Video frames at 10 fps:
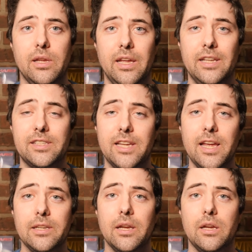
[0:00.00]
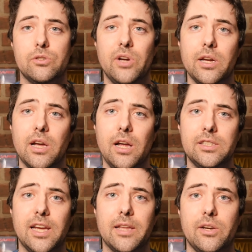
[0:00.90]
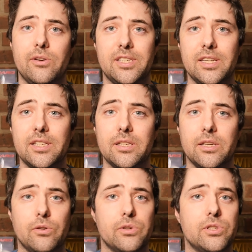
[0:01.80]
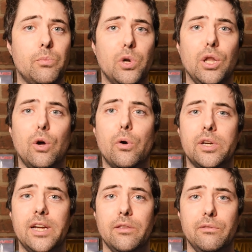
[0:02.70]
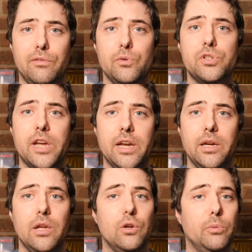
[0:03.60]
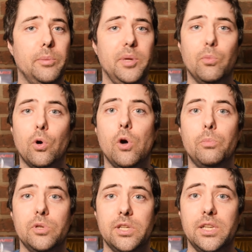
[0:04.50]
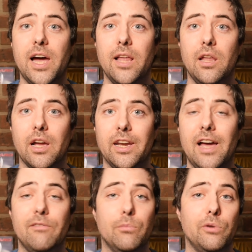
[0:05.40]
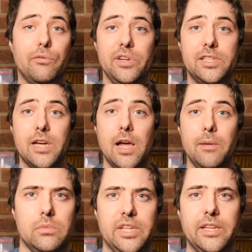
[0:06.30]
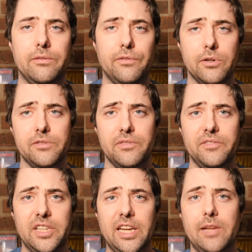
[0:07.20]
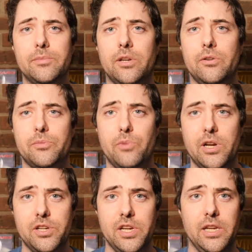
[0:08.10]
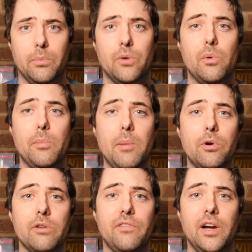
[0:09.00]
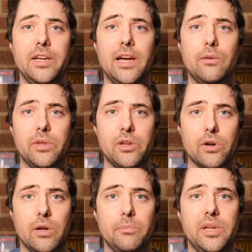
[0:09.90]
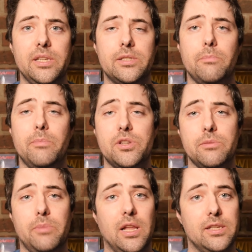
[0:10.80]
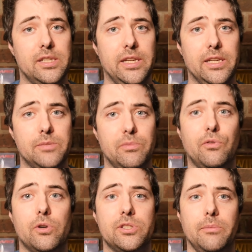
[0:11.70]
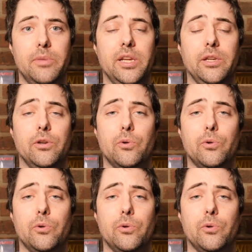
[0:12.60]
Instead, try to contact their assistant or someone lower down the food chain who may be more open to dialogue and have more free time. Take the first 50 names on your spreadsheet, but remember to find out what their company's submission policy is before submitting your